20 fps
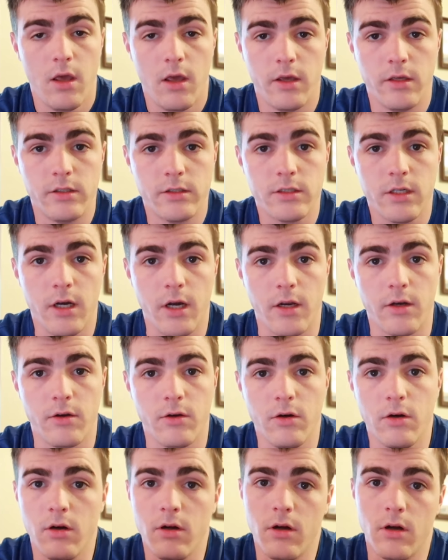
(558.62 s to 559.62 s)
inside
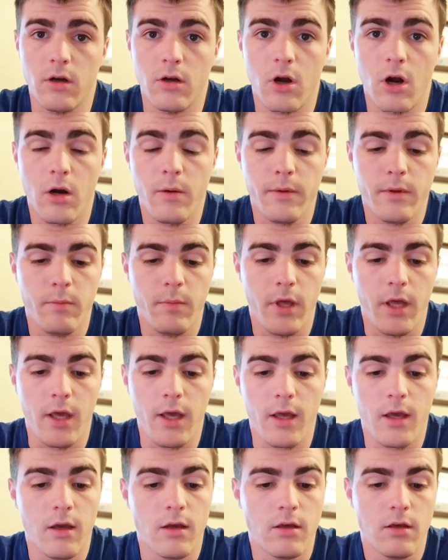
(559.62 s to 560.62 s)
your garment
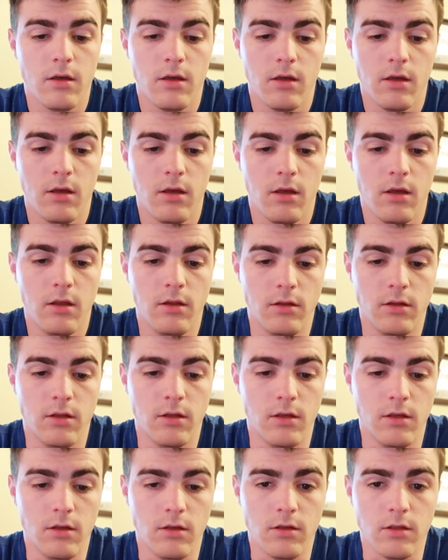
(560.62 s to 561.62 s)
bag, and
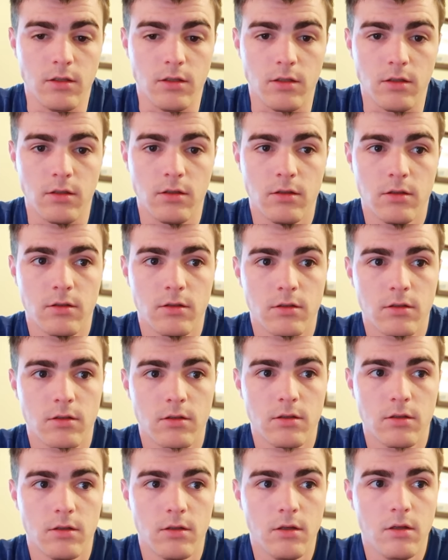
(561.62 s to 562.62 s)
then
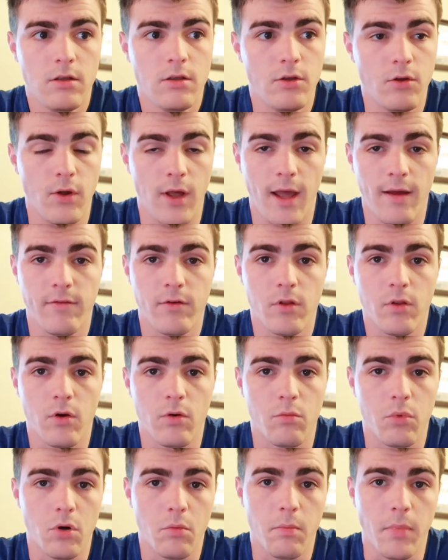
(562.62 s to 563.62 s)
you'll have your
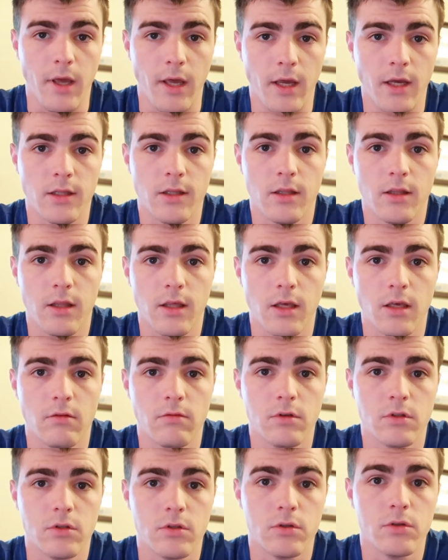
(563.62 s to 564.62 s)
little book bag that they
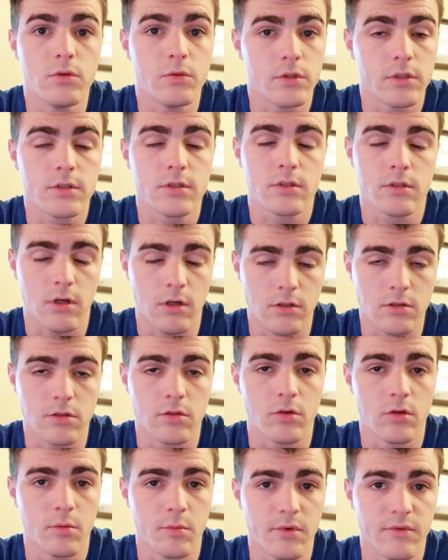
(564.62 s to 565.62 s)
give you too, which is
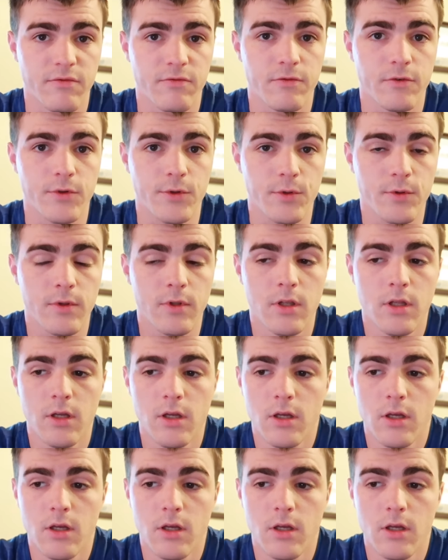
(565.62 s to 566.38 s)
also going to be full.